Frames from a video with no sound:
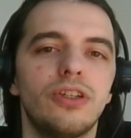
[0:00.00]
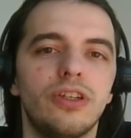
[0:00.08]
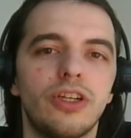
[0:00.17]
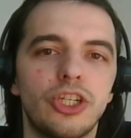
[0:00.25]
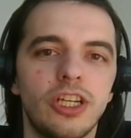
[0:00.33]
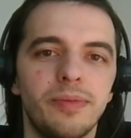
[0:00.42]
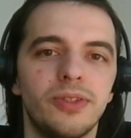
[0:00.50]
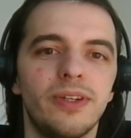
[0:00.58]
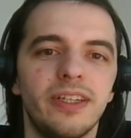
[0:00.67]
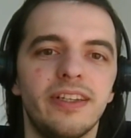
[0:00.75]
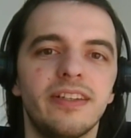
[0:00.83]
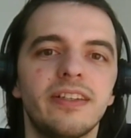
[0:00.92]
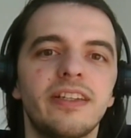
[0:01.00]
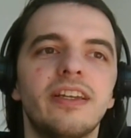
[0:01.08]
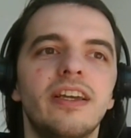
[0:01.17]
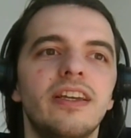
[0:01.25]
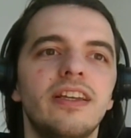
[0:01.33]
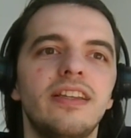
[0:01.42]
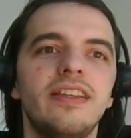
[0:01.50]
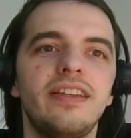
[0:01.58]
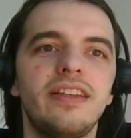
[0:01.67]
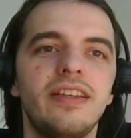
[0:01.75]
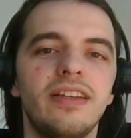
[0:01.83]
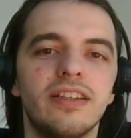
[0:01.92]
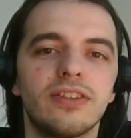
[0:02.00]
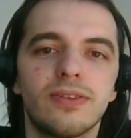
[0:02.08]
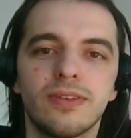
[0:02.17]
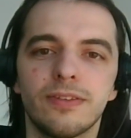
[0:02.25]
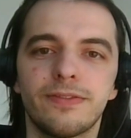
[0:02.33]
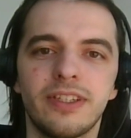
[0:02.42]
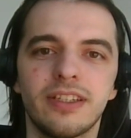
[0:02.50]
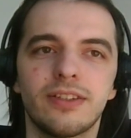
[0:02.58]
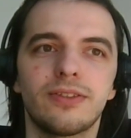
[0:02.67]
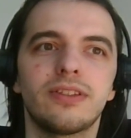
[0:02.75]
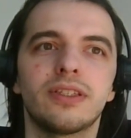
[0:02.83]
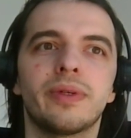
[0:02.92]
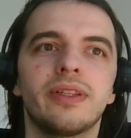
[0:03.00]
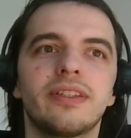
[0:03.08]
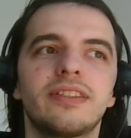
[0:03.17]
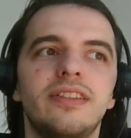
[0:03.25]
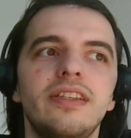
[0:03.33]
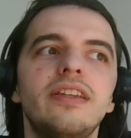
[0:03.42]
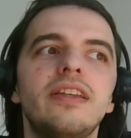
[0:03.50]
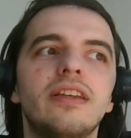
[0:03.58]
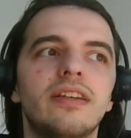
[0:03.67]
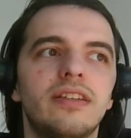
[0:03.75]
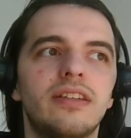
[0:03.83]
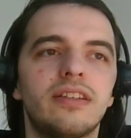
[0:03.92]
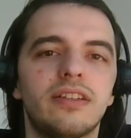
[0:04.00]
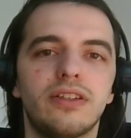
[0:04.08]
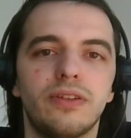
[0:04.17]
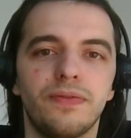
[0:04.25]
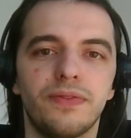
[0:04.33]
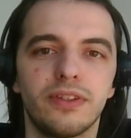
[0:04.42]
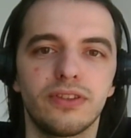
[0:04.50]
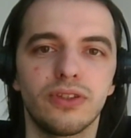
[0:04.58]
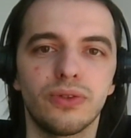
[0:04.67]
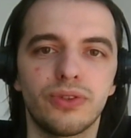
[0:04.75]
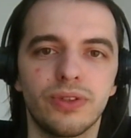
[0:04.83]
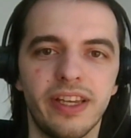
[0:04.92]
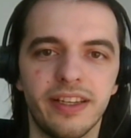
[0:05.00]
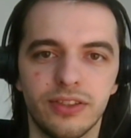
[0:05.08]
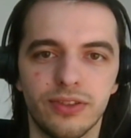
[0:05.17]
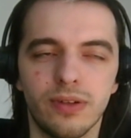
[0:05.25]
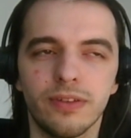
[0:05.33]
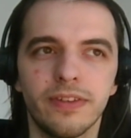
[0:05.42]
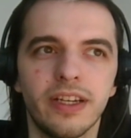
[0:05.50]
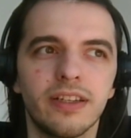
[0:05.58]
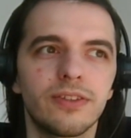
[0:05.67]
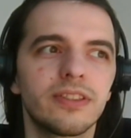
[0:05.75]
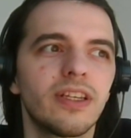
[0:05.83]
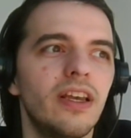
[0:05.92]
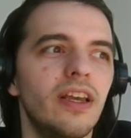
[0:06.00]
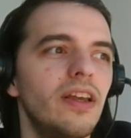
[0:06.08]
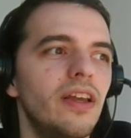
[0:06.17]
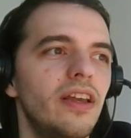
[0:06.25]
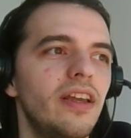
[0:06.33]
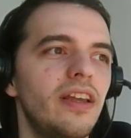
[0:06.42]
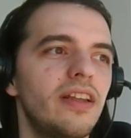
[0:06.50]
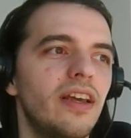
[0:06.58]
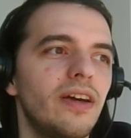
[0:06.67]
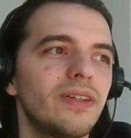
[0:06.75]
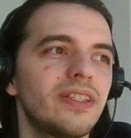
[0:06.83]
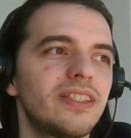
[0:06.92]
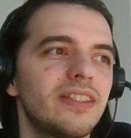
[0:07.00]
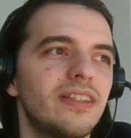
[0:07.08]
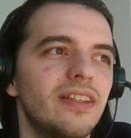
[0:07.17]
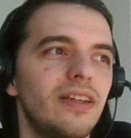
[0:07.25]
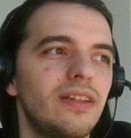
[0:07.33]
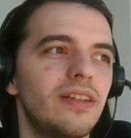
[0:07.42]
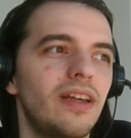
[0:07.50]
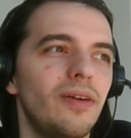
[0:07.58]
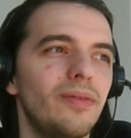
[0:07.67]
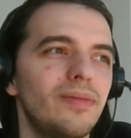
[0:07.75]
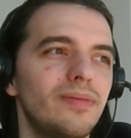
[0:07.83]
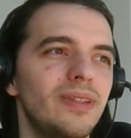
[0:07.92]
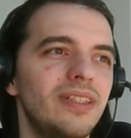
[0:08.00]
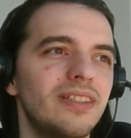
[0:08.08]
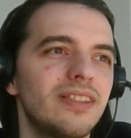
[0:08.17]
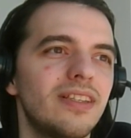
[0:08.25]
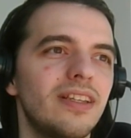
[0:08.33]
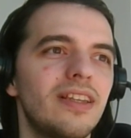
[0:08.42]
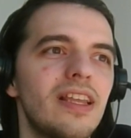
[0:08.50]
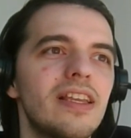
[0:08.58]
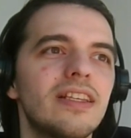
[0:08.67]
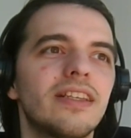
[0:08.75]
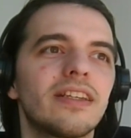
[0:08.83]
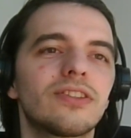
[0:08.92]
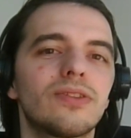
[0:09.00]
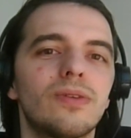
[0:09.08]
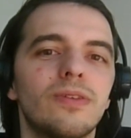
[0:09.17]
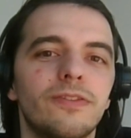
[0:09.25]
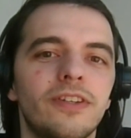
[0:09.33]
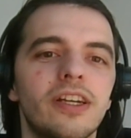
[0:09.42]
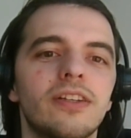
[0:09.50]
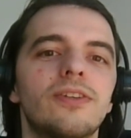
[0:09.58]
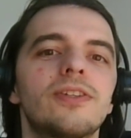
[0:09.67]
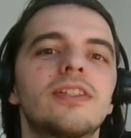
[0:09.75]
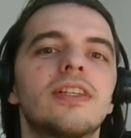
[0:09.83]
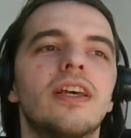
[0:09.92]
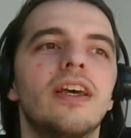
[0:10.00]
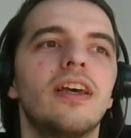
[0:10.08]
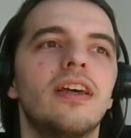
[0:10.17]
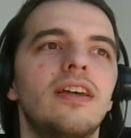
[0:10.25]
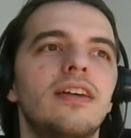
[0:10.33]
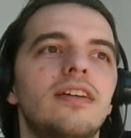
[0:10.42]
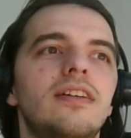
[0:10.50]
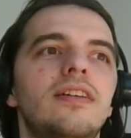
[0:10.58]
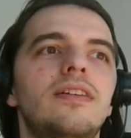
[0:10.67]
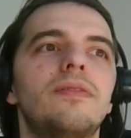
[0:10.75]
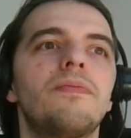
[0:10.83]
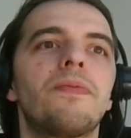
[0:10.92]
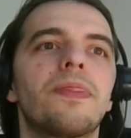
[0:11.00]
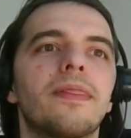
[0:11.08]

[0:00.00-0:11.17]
shapes your identity, the internal factors as well as the social external factors, and how is it that these external factors um,